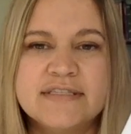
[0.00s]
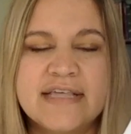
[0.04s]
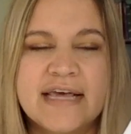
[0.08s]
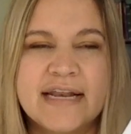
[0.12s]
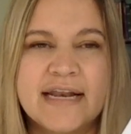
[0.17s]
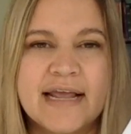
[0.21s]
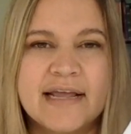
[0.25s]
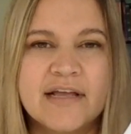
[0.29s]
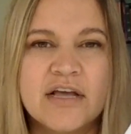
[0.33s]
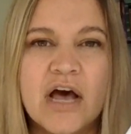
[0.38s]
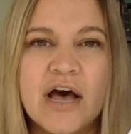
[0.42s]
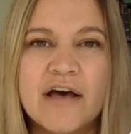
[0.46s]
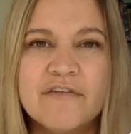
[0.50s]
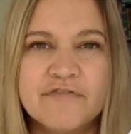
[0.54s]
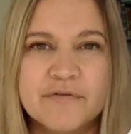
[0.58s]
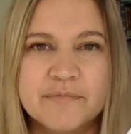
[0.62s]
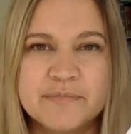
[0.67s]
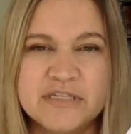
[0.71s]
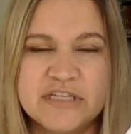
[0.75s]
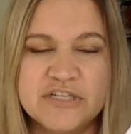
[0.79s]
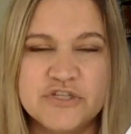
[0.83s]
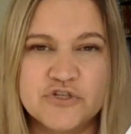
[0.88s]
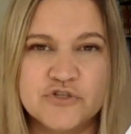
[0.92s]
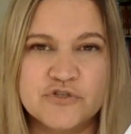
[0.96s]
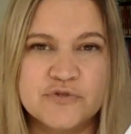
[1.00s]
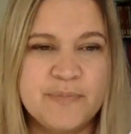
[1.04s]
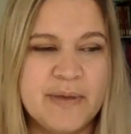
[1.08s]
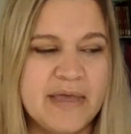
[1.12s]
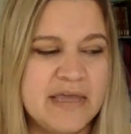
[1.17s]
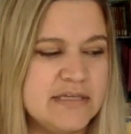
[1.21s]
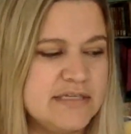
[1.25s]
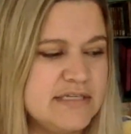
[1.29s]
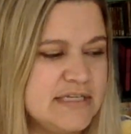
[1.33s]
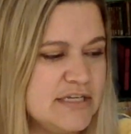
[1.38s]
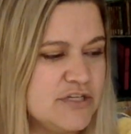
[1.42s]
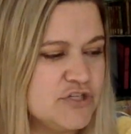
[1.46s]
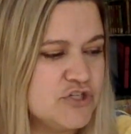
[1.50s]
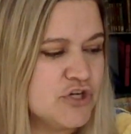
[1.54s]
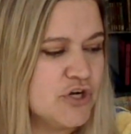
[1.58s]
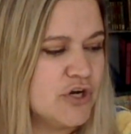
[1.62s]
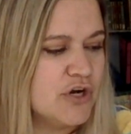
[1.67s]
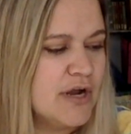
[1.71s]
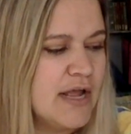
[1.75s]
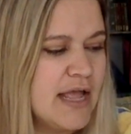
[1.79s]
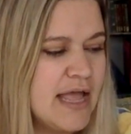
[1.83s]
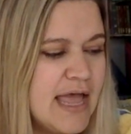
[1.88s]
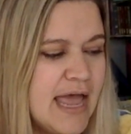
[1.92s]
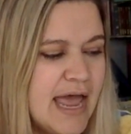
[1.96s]
that I got from Teachers Pay
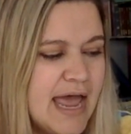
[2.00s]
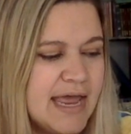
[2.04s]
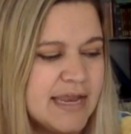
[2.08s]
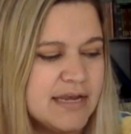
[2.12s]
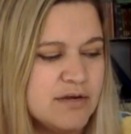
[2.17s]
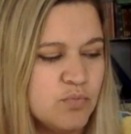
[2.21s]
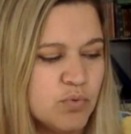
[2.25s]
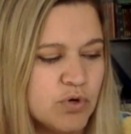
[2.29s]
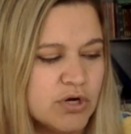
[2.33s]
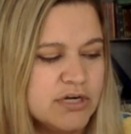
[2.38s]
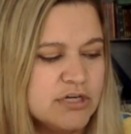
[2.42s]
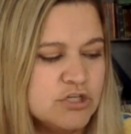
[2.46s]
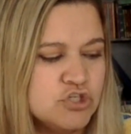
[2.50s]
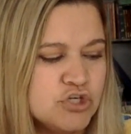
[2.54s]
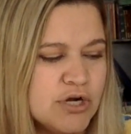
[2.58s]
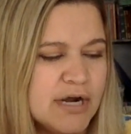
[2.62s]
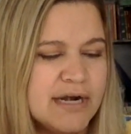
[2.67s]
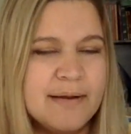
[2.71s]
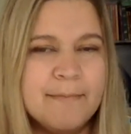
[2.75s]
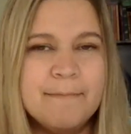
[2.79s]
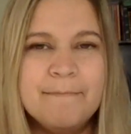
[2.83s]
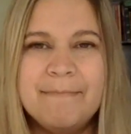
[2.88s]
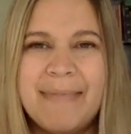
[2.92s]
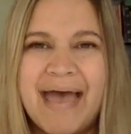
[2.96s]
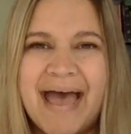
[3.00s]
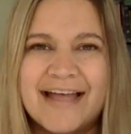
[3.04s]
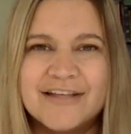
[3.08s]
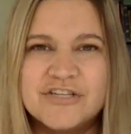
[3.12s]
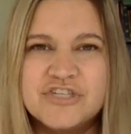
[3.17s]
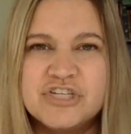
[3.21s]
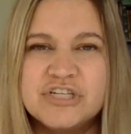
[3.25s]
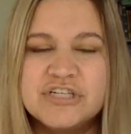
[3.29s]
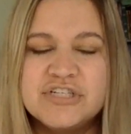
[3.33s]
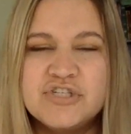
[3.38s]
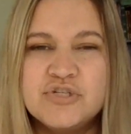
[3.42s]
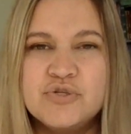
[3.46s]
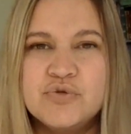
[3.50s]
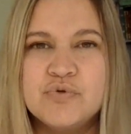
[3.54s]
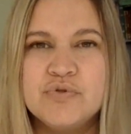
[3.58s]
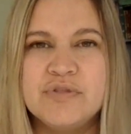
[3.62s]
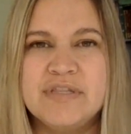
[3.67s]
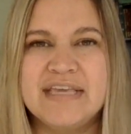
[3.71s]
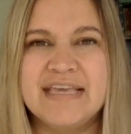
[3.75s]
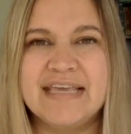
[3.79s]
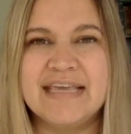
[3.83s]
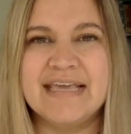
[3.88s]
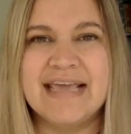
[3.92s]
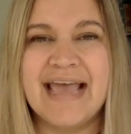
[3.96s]
Teacher, and we're going to try to match it to
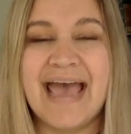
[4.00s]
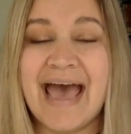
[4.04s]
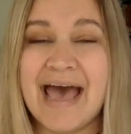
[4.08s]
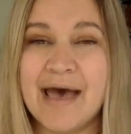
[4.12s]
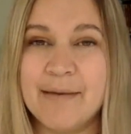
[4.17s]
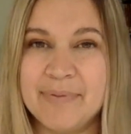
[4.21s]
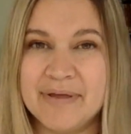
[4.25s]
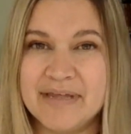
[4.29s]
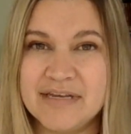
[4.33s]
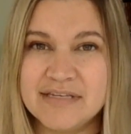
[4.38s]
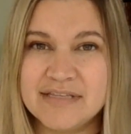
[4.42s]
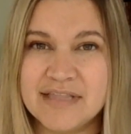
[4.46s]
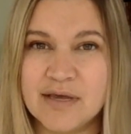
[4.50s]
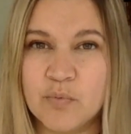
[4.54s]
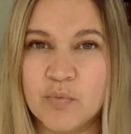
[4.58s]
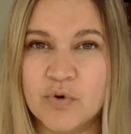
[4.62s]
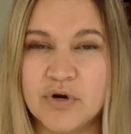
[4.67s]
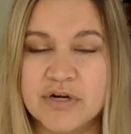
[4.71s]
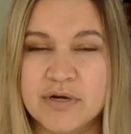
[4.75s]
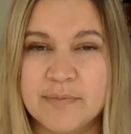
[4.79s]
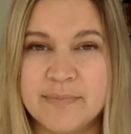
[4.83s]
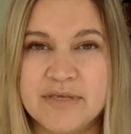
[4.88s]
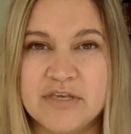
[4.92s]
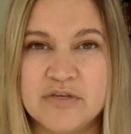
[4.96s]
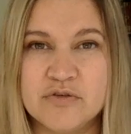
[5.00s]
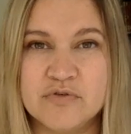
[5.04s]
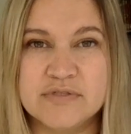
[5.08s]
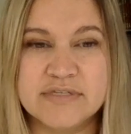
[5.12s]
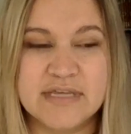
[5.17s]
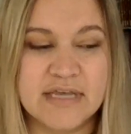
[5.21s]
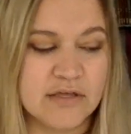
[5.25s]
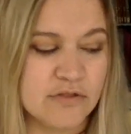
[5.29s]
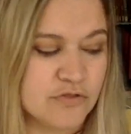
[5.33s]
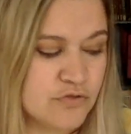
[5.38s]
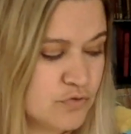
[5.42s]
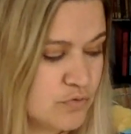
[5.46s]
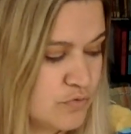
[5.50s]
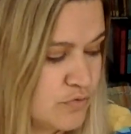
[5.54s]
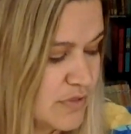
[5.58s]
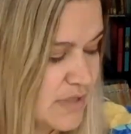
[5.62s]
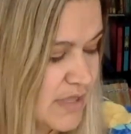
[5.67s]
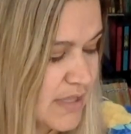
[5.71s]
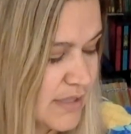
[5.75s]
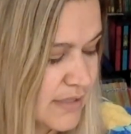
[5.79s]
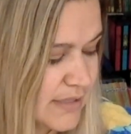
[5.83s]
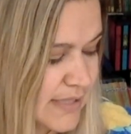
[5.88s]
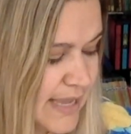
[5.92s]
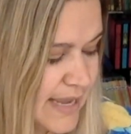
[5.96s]
the habit that we're going to be using through
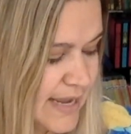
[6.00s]
the